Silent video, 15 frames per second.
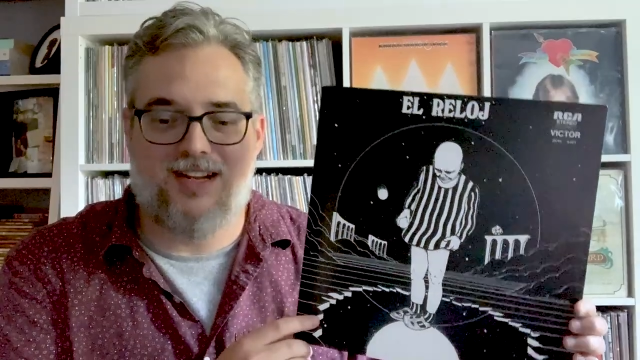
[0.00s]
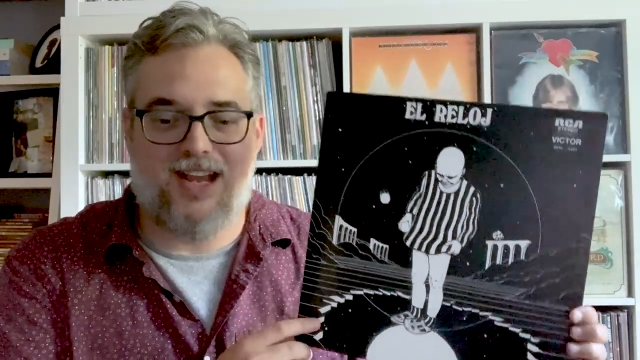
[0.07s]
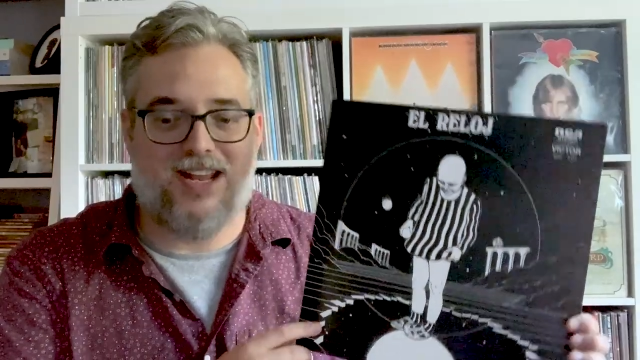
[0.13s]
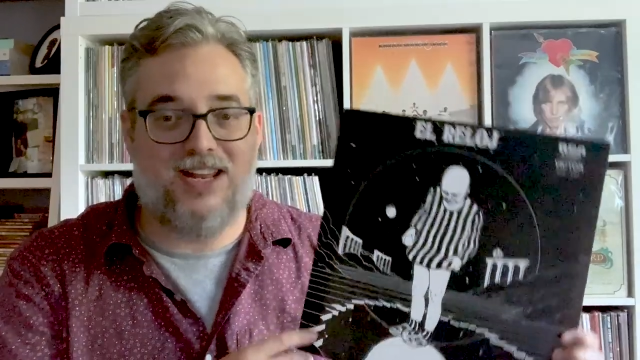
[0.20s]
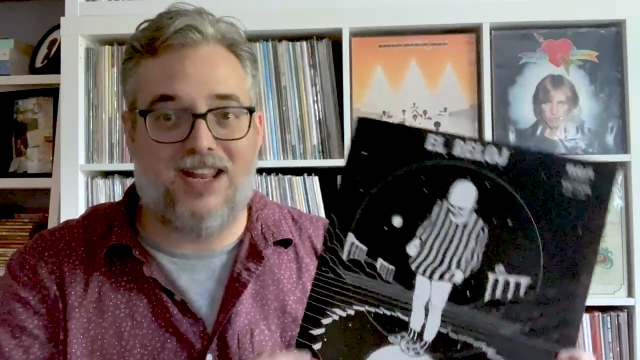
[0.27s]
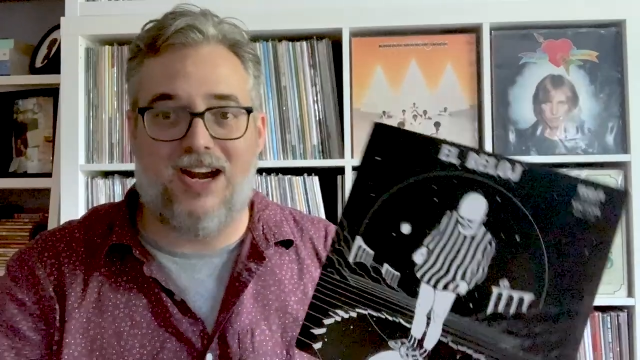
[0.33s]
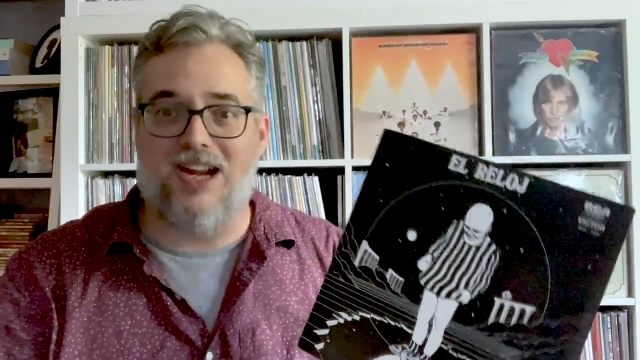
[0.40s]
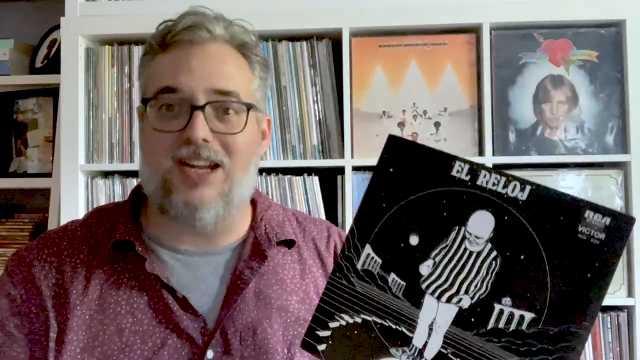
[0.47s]

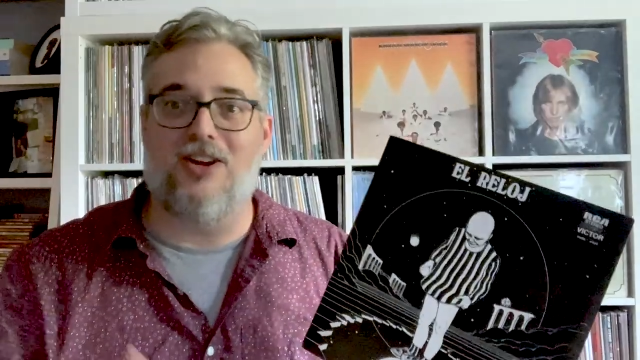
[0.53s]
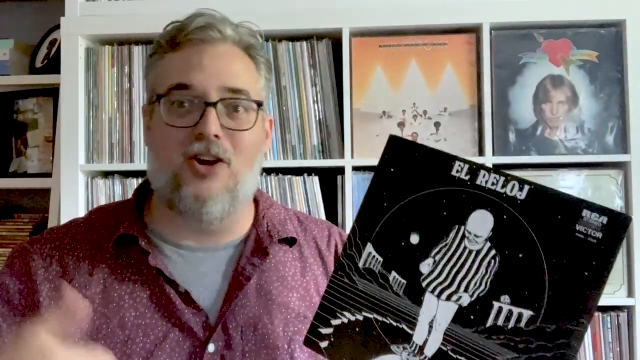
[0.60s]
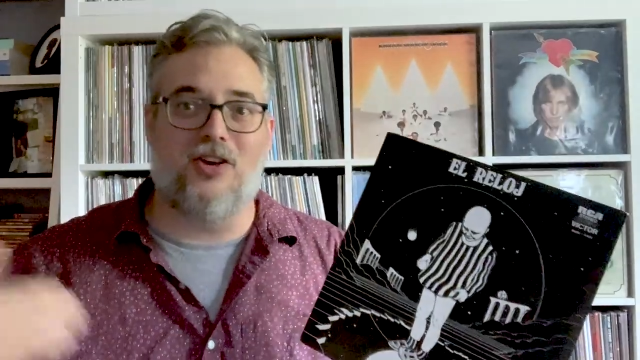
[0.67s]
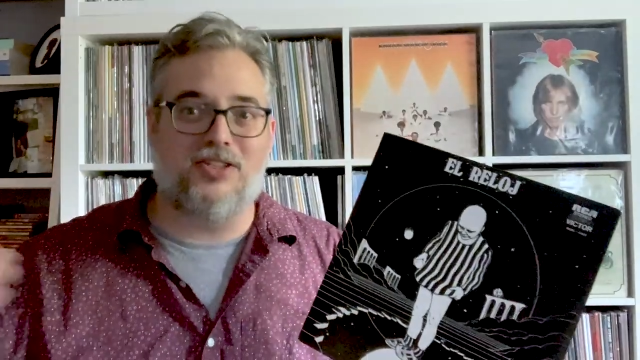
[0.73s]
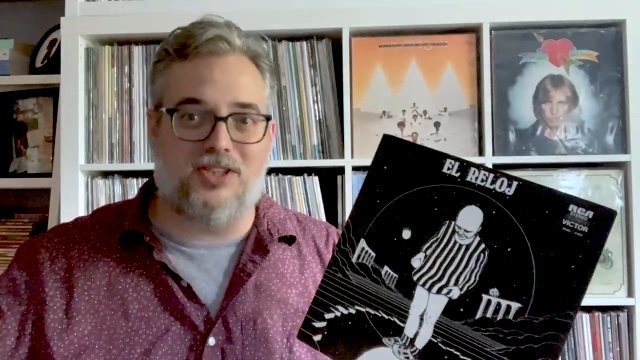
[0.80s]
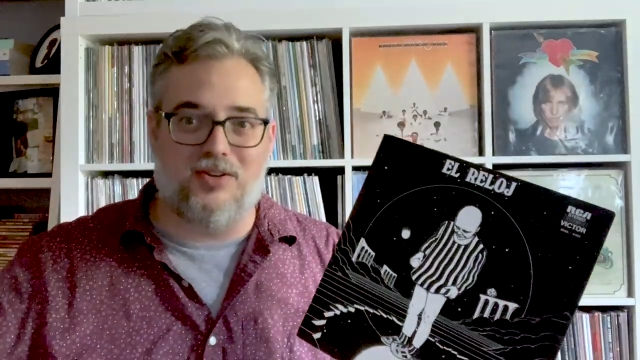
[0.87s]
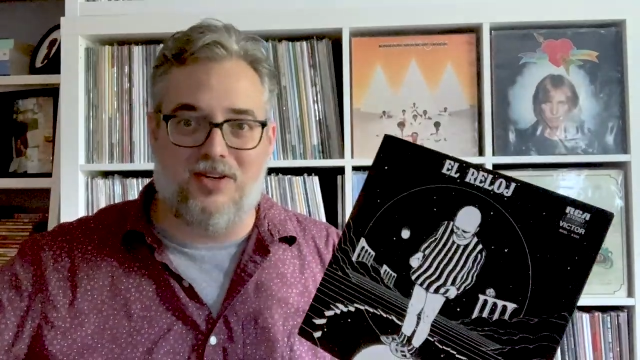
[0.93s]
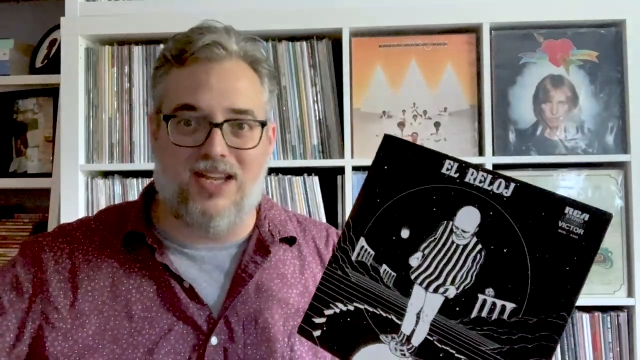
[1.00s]
And then I can
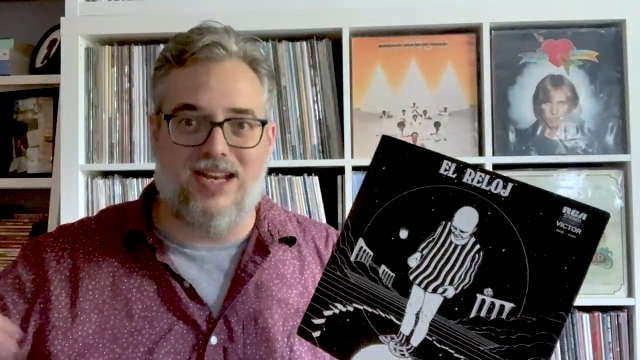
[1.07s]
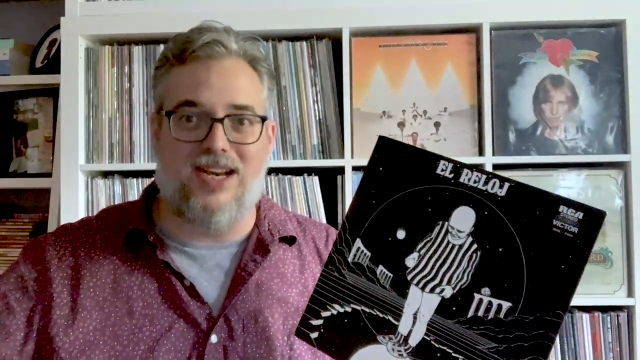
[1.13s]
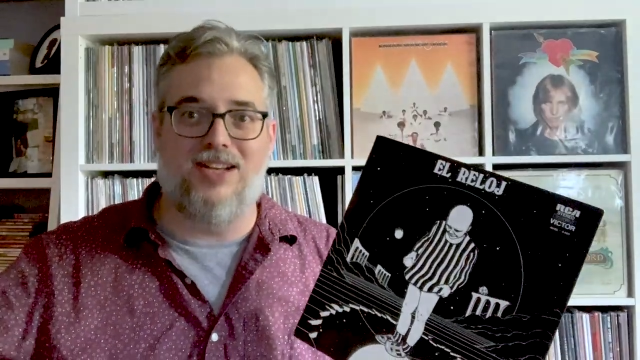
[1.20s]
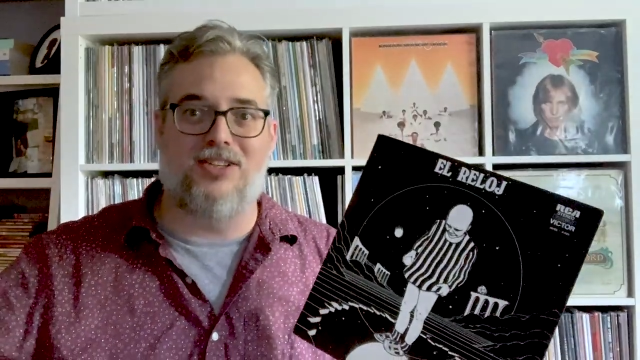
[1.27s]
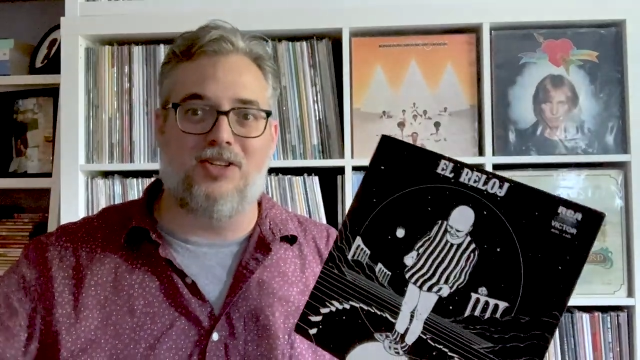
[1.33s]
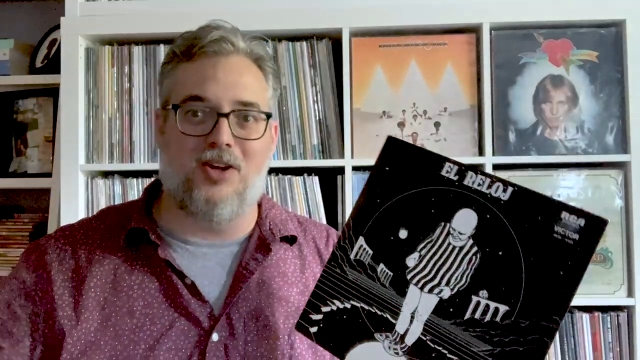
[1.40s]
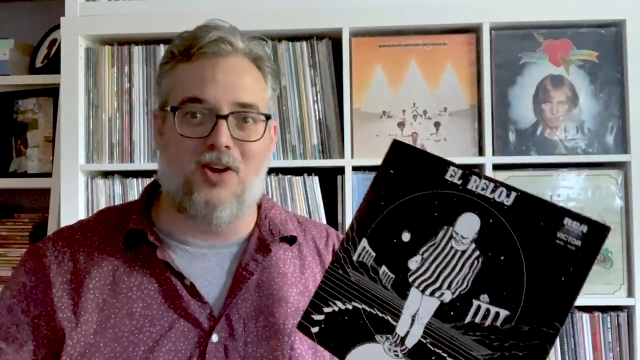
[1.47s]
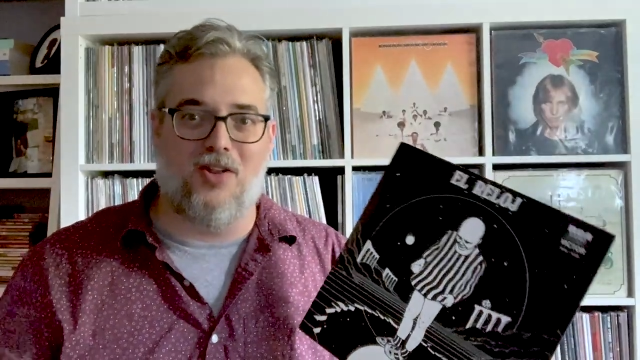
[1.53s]
also get
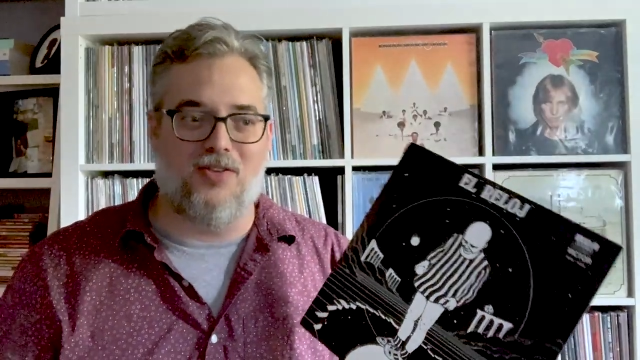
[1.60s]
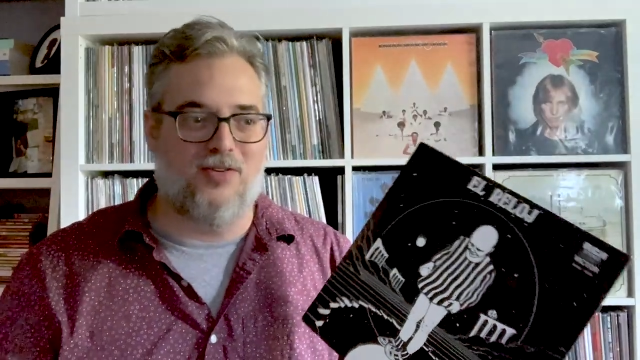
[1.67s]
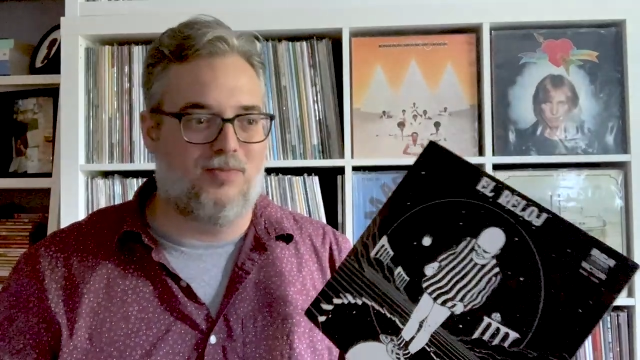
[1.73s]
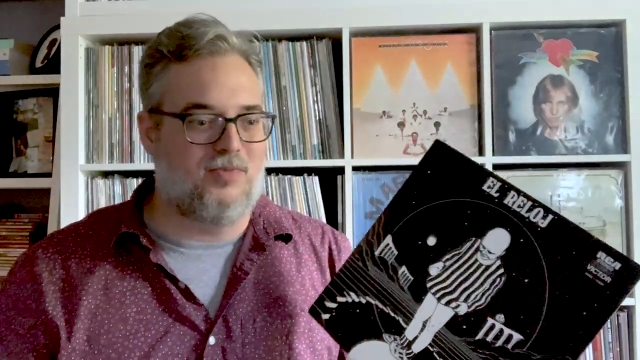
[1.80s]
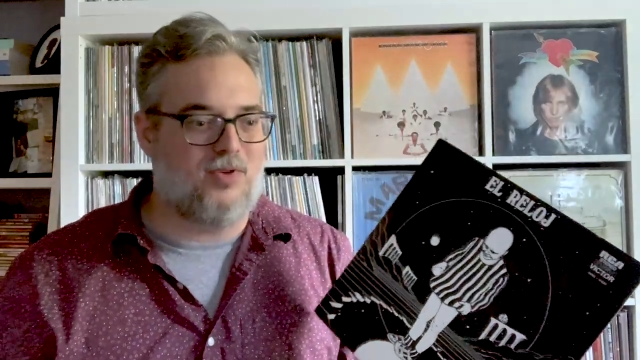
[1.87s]
into all the